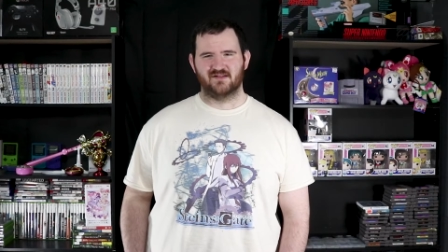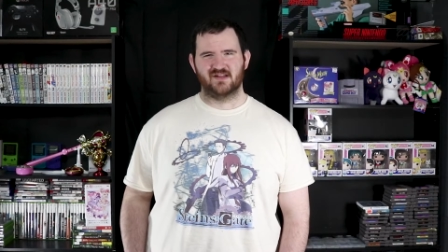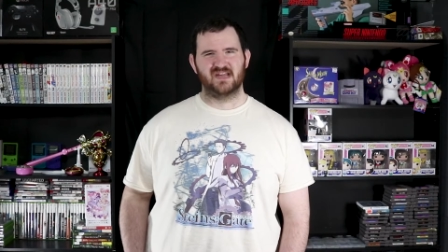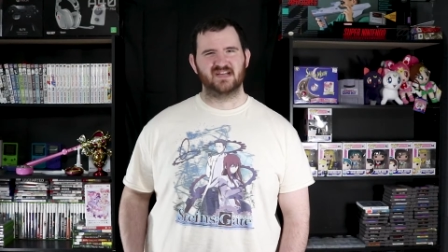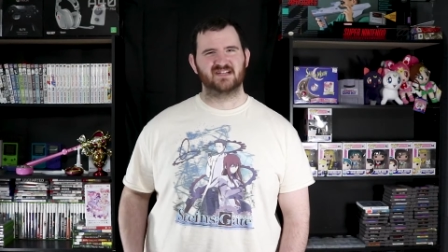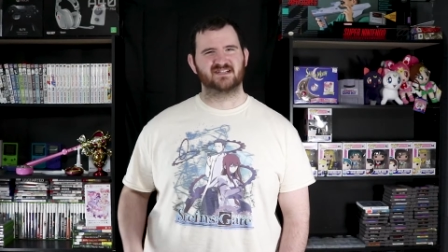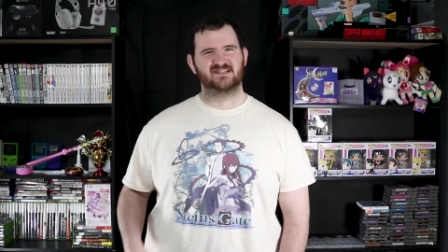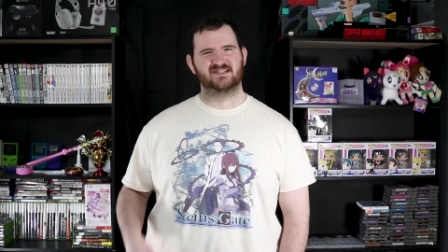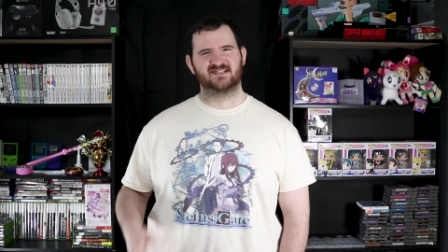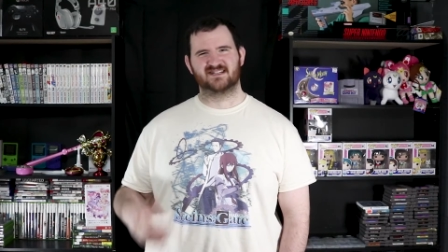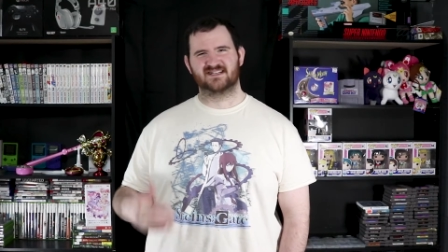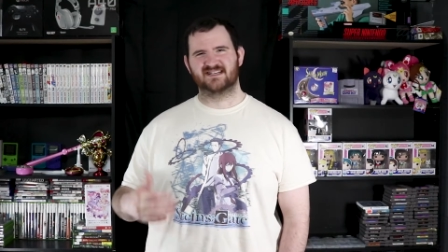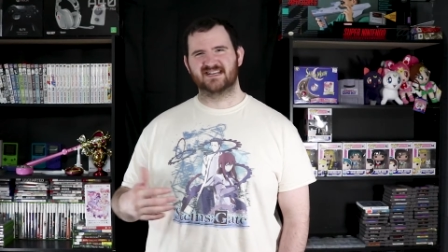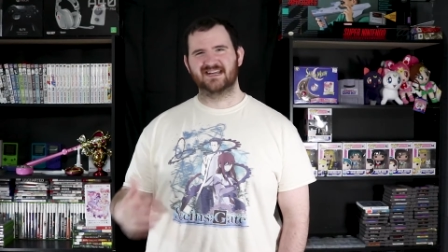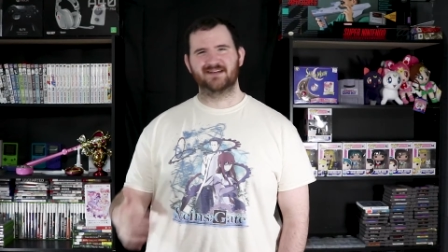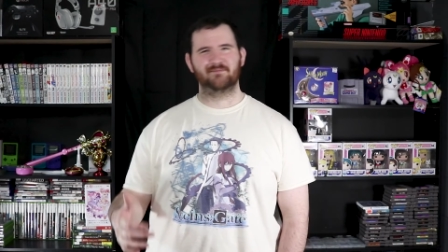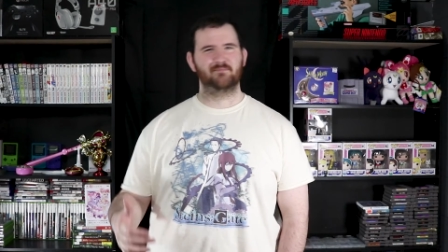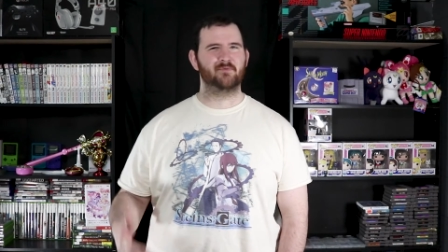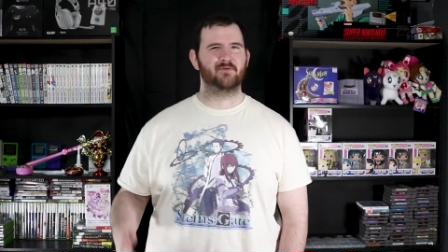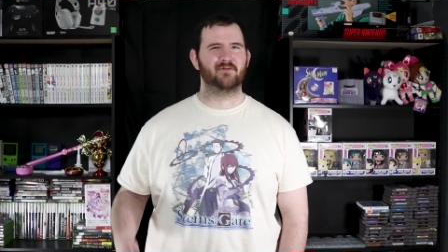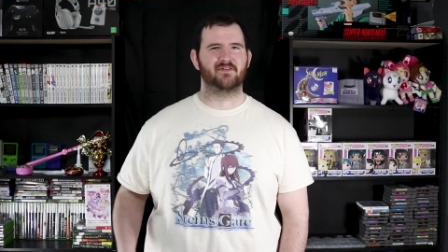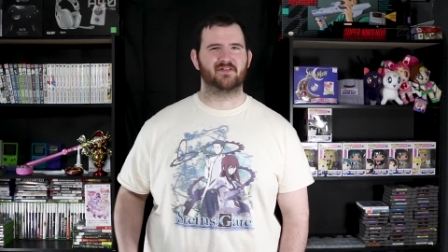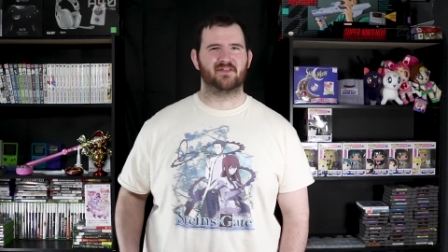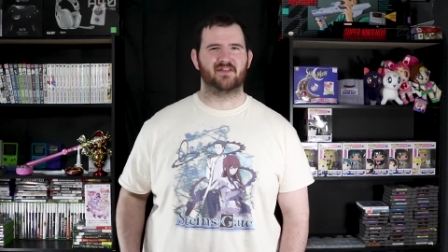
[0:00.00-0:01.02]
It's
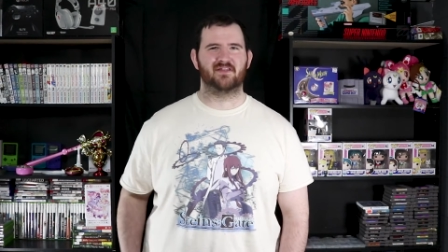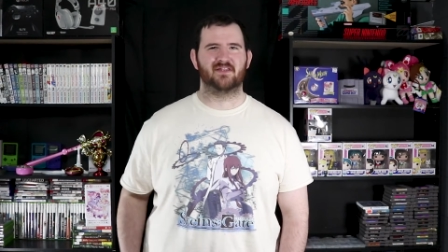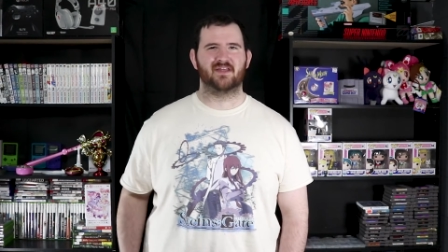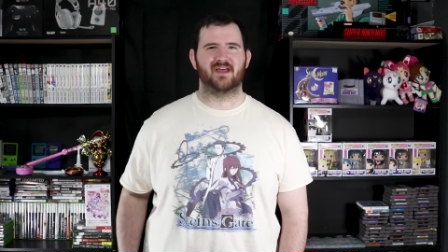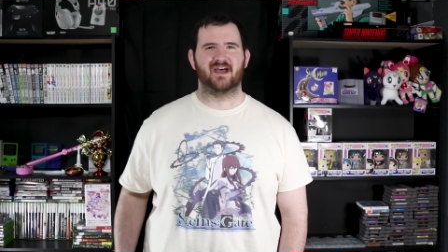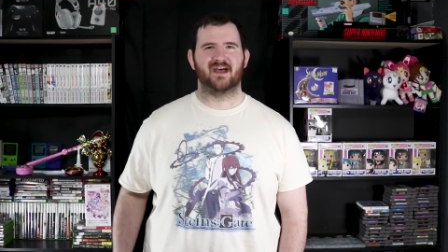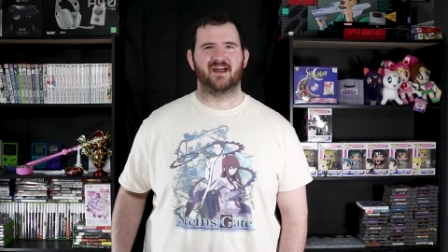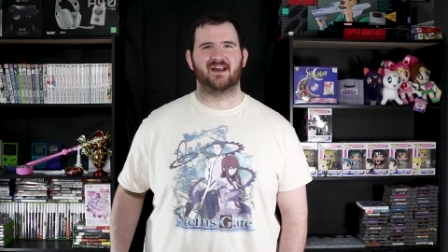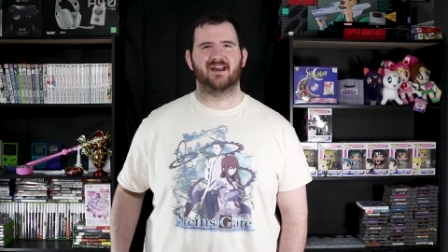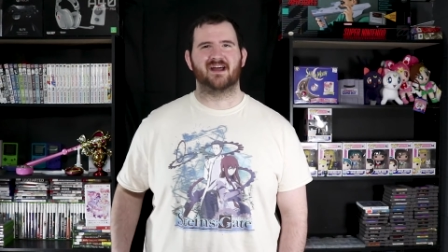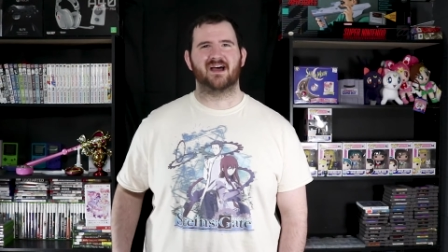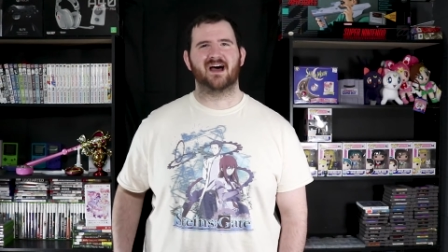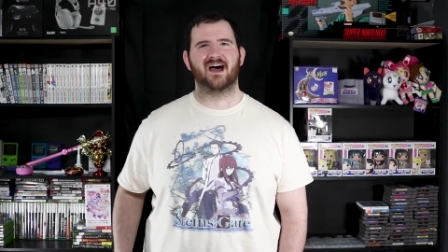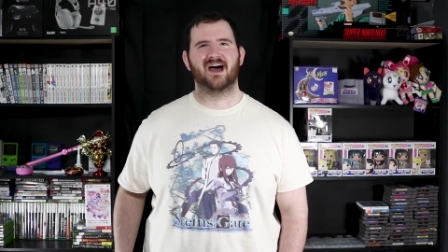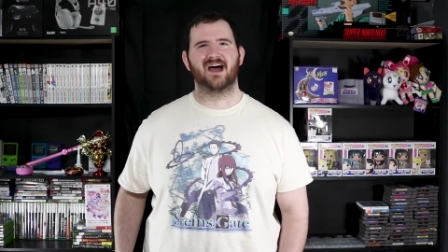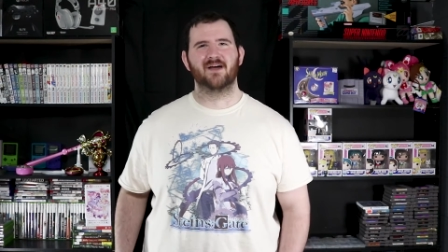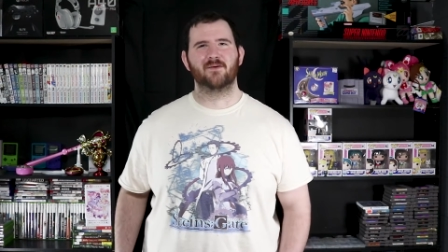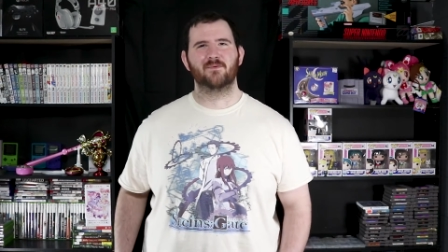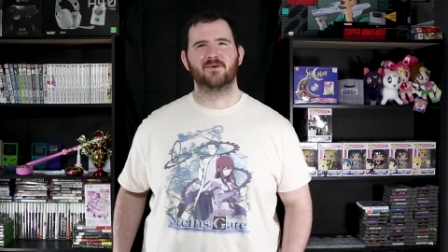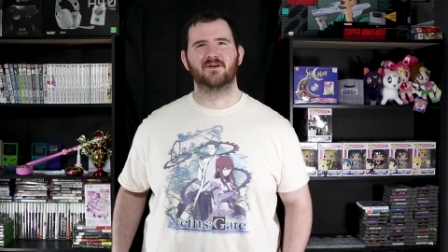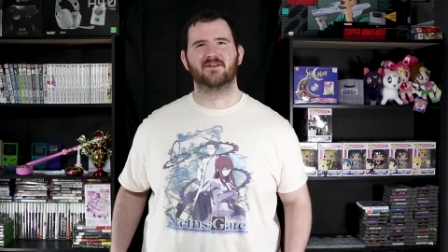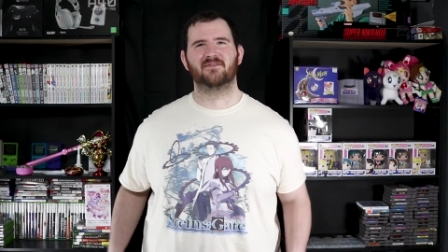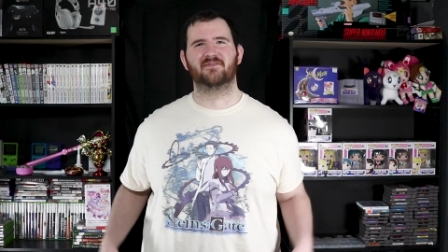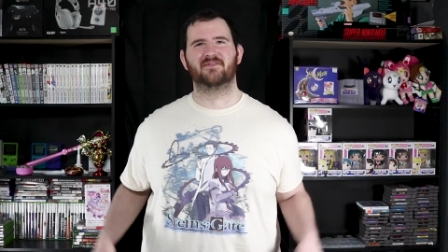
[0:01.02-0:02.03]
deeper than that.
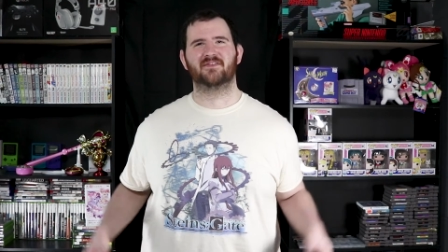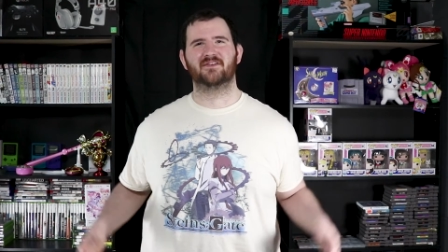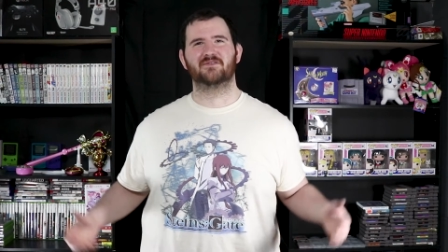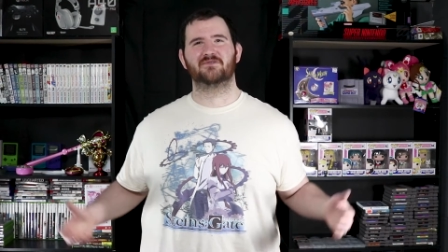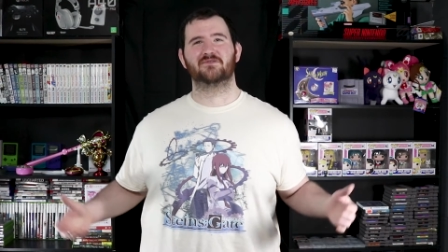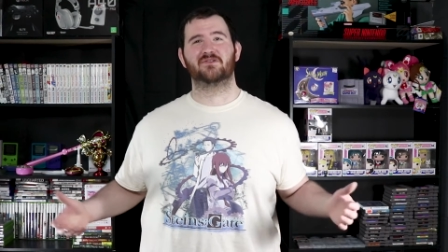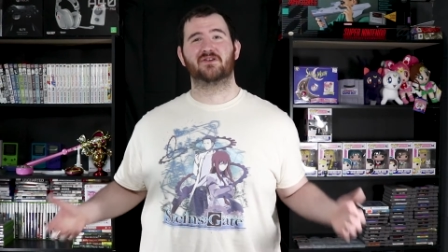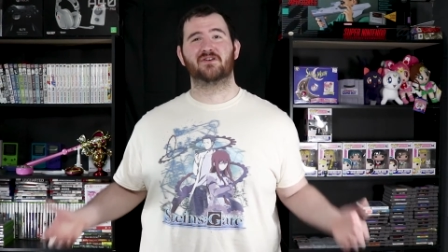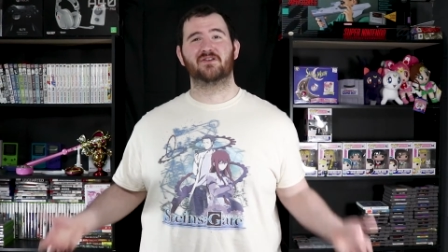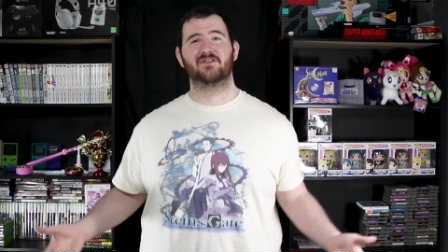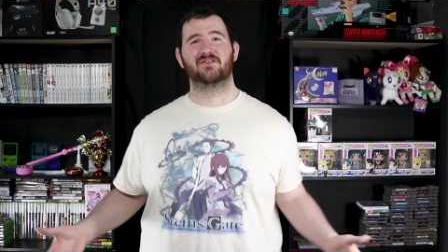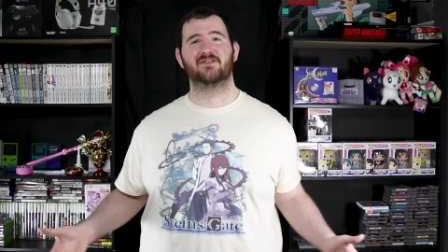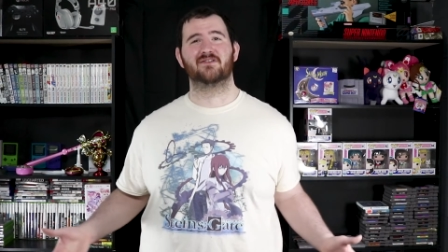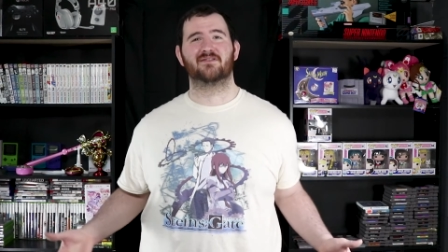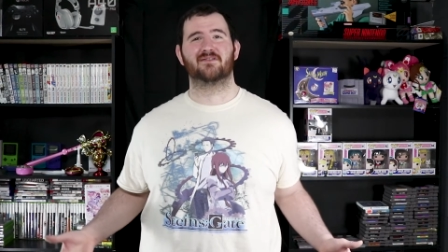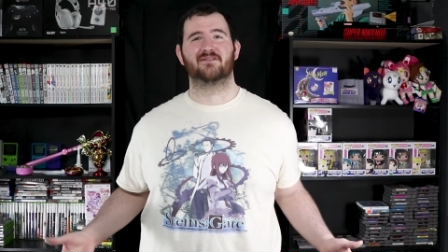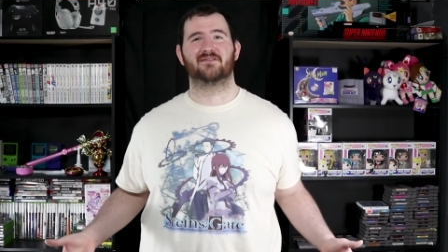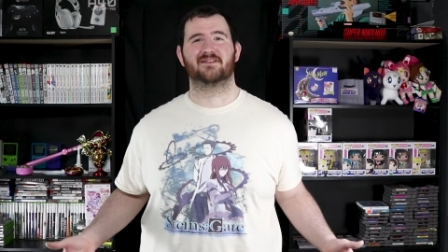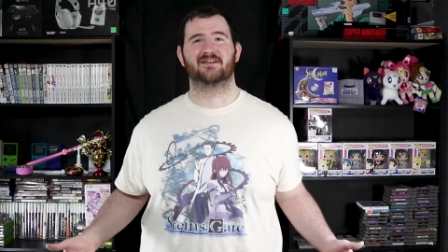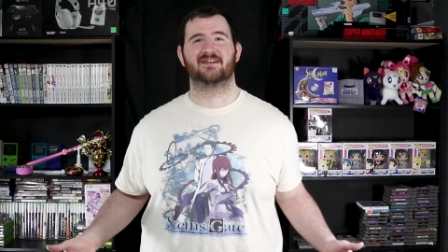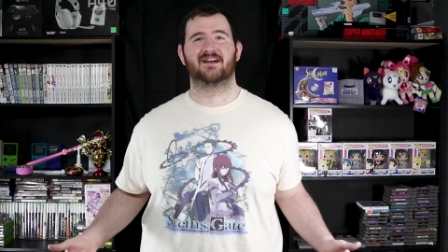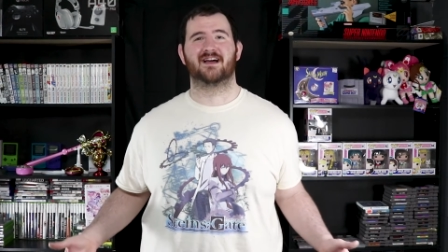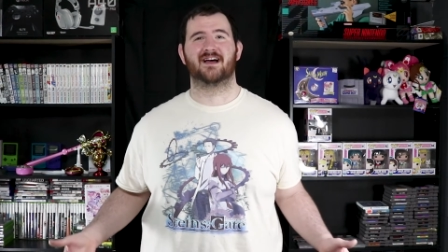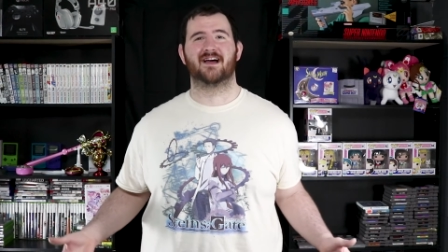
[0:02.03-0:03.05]
I want to feel good
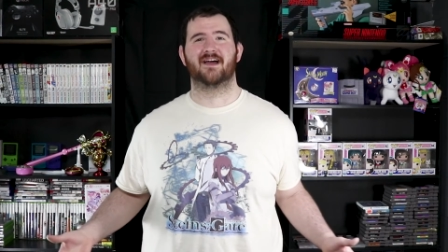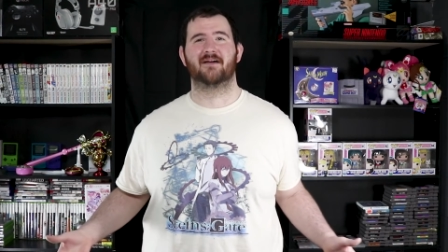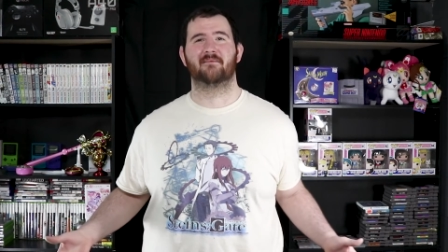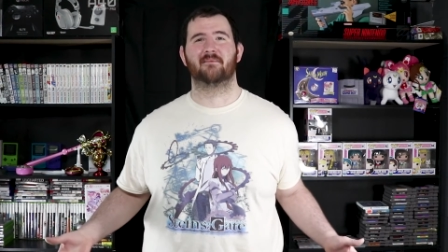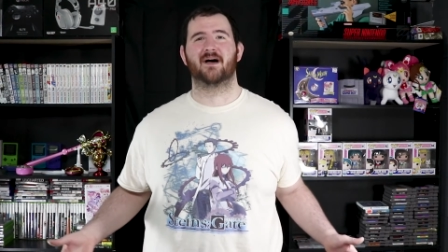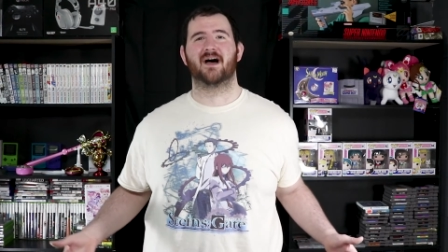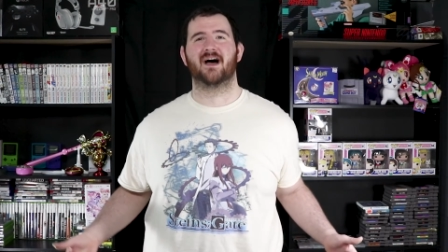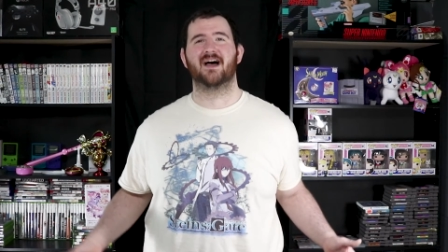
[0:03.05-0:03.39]
all the time.